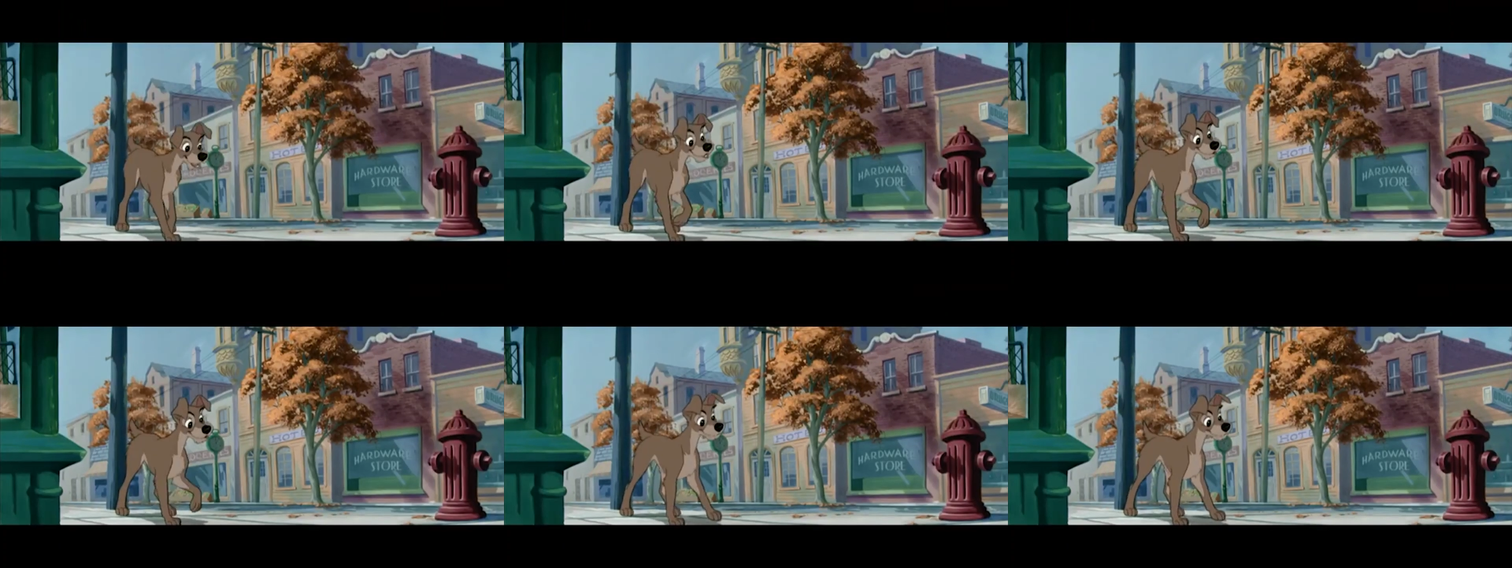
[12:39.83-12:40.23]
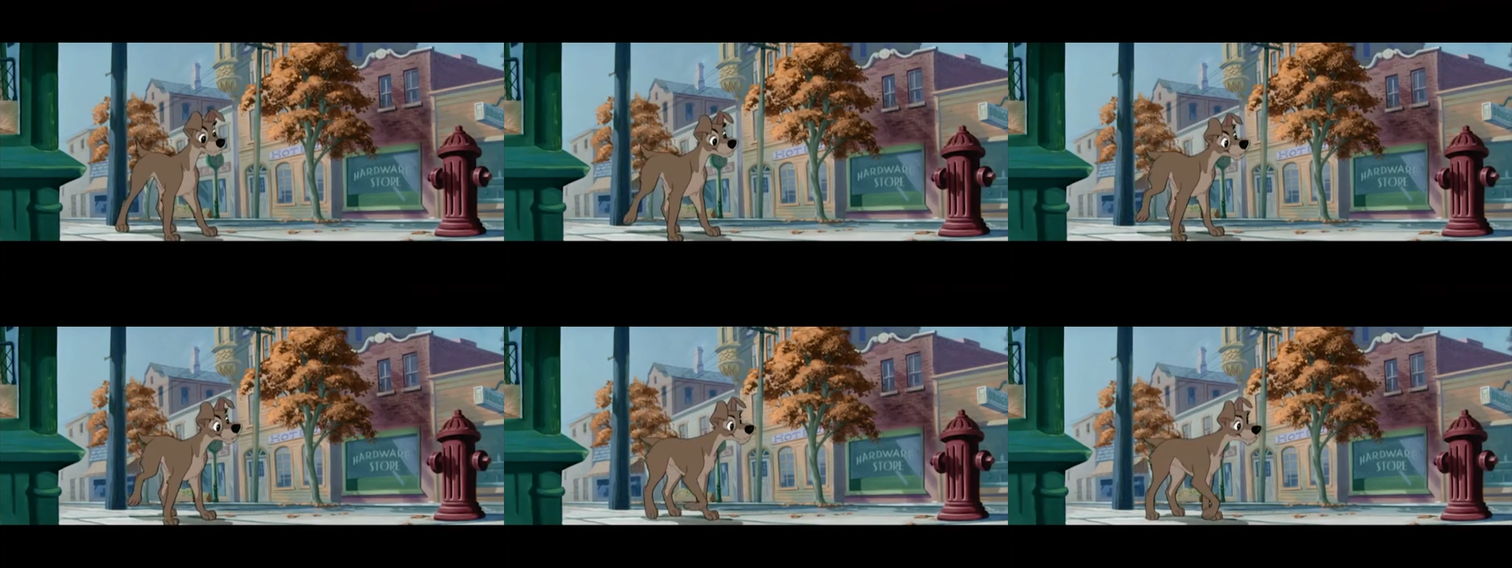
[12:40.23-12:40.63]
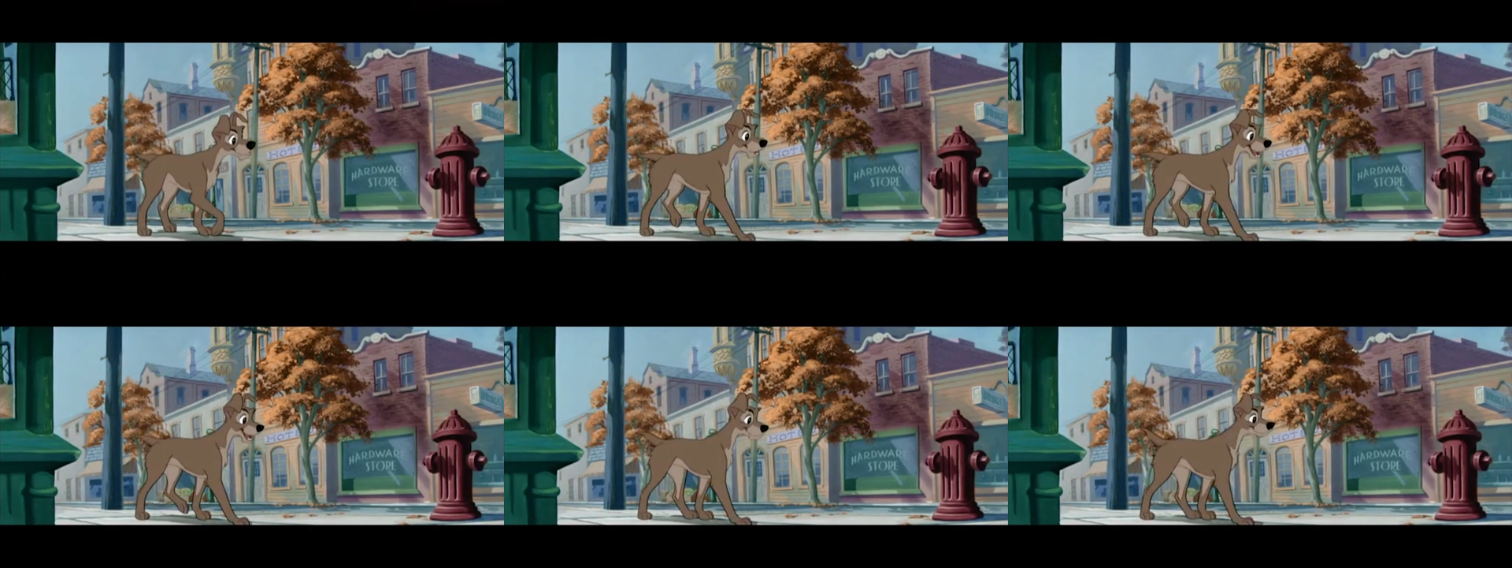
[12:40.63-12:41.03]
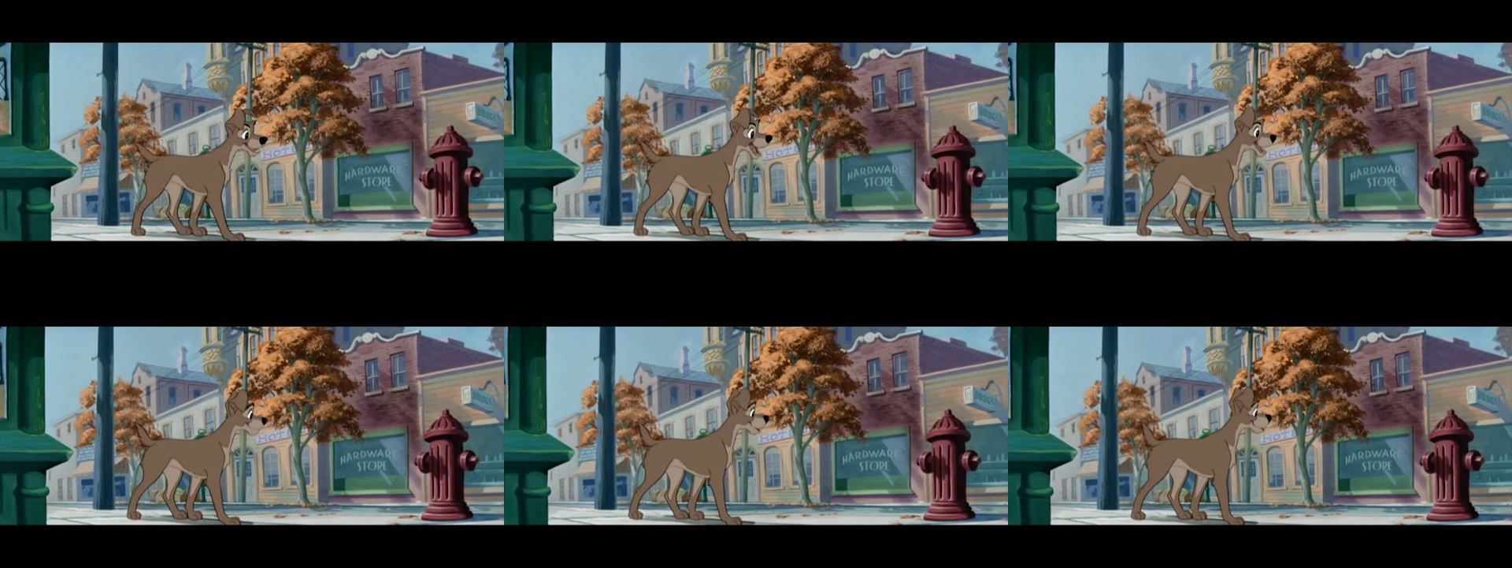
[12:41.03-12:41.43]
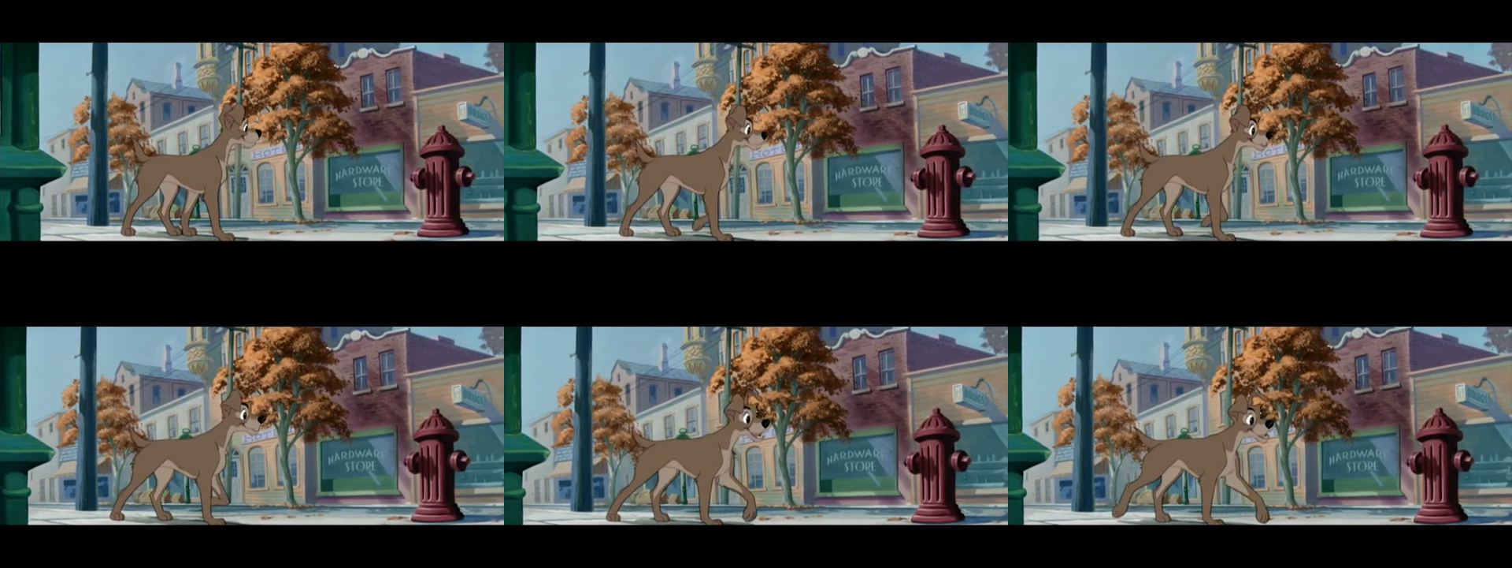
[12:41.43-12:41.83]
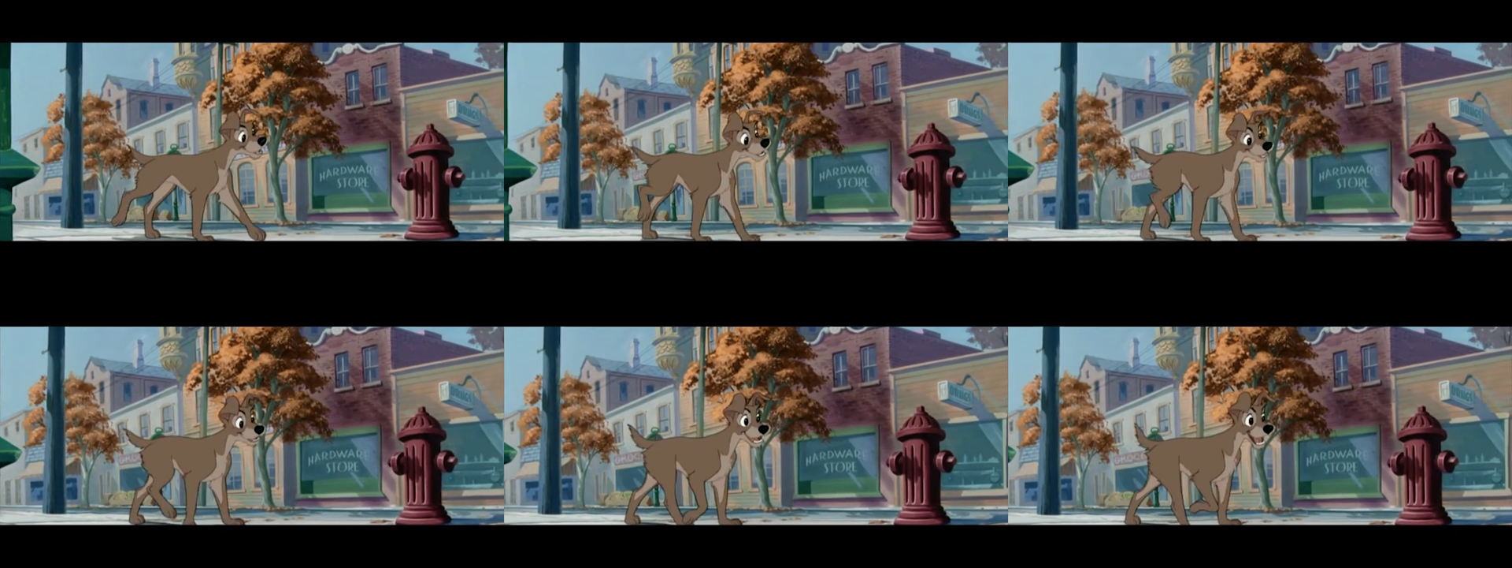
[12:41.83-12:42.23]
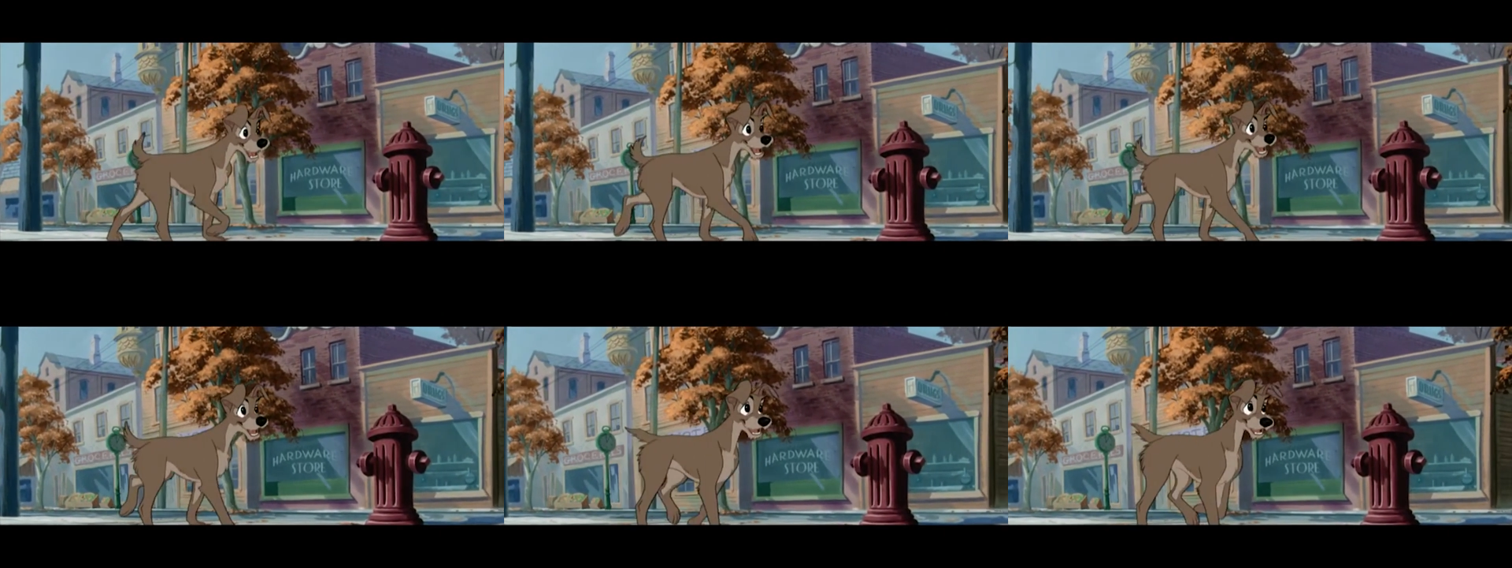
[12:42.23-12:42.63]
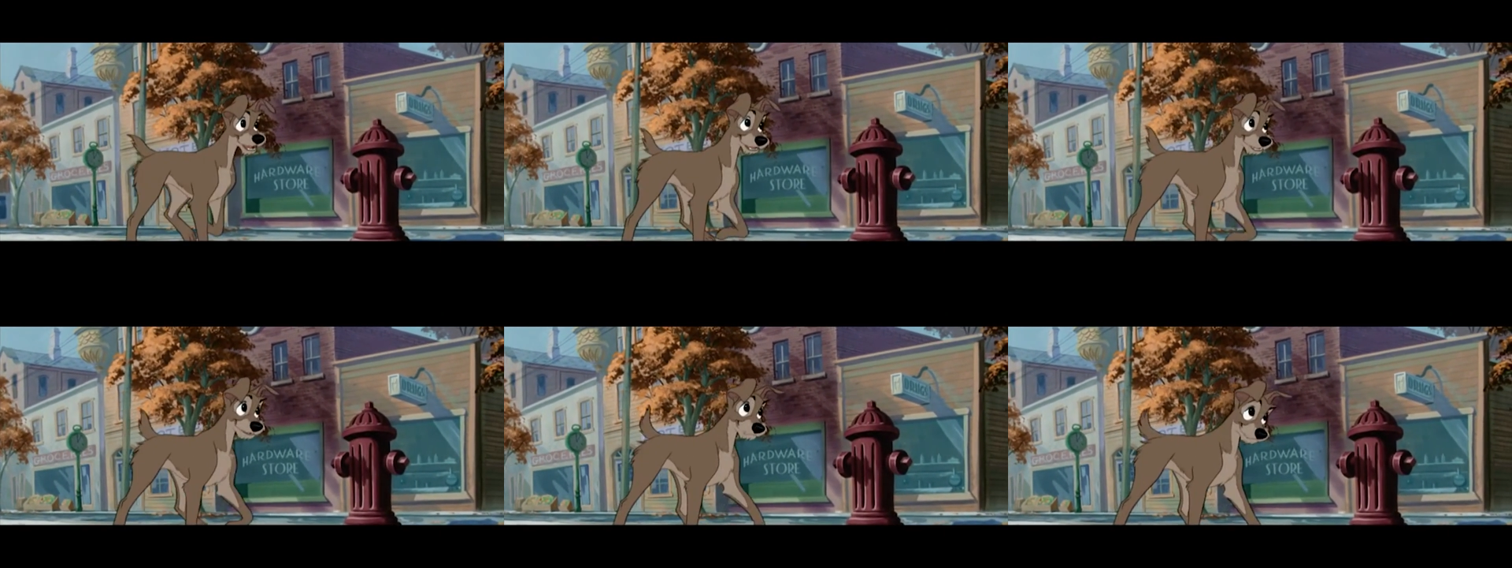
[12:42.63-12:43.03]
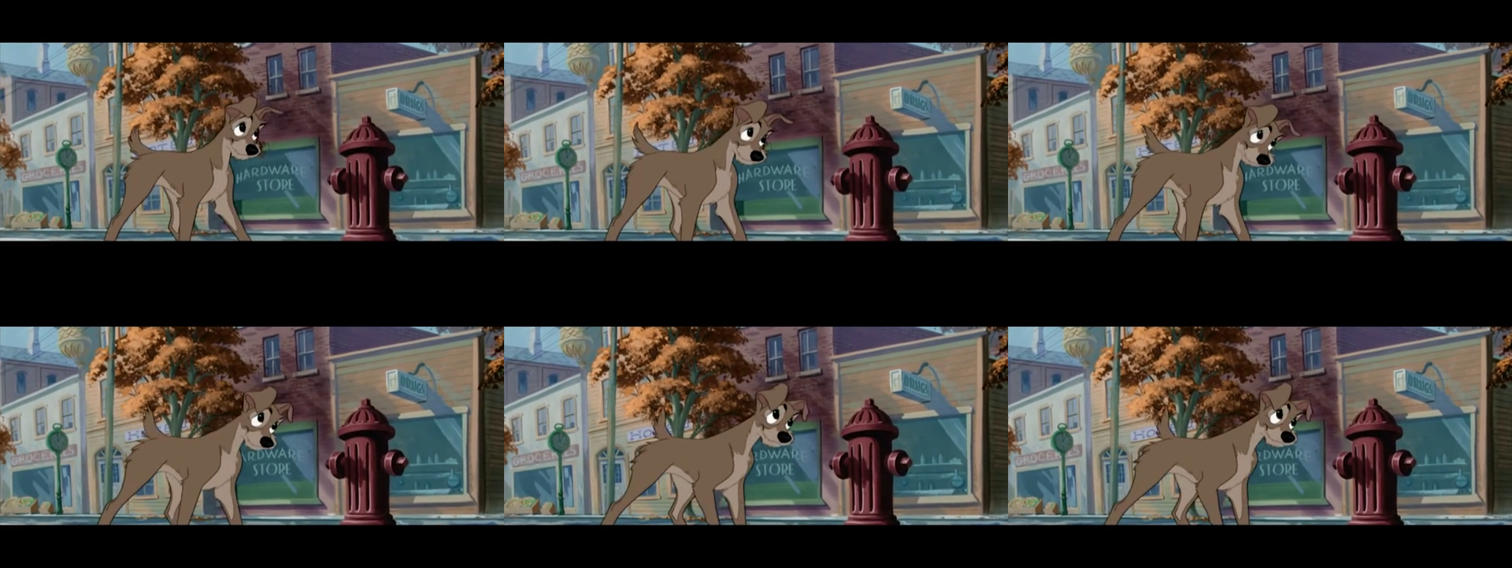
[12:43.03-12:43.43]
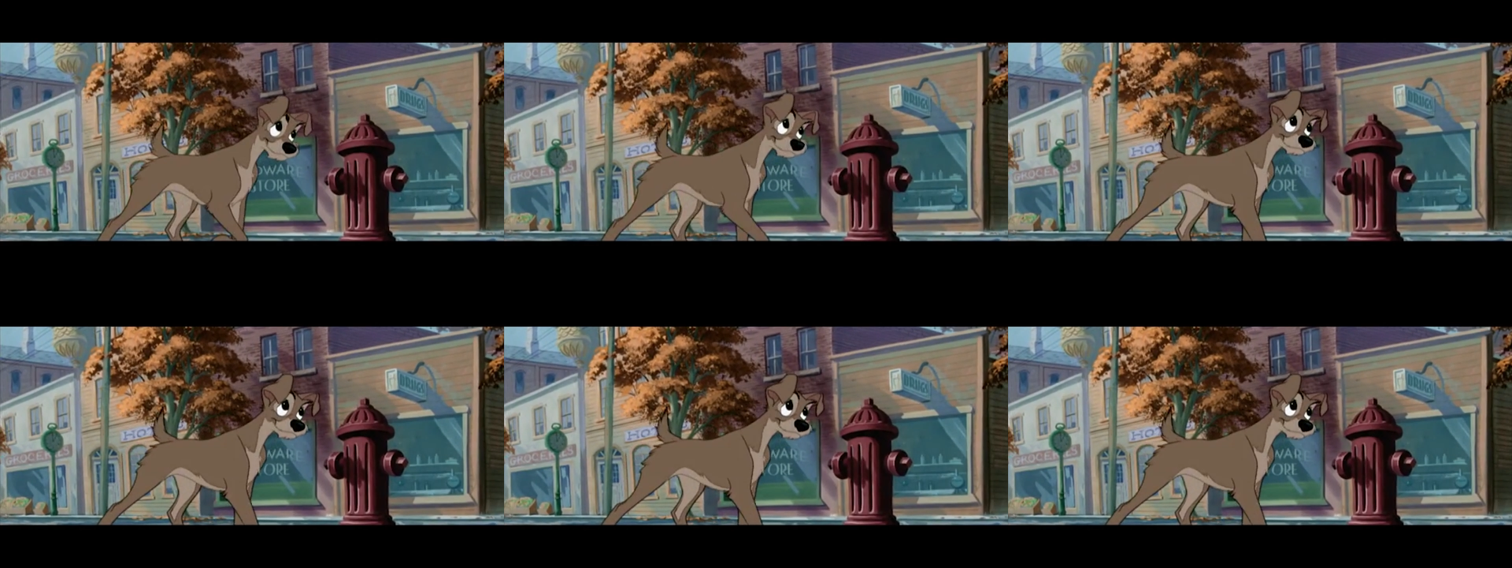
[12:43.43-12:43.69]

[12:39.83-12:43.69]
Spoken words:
No face is visible, so there are no lips to read.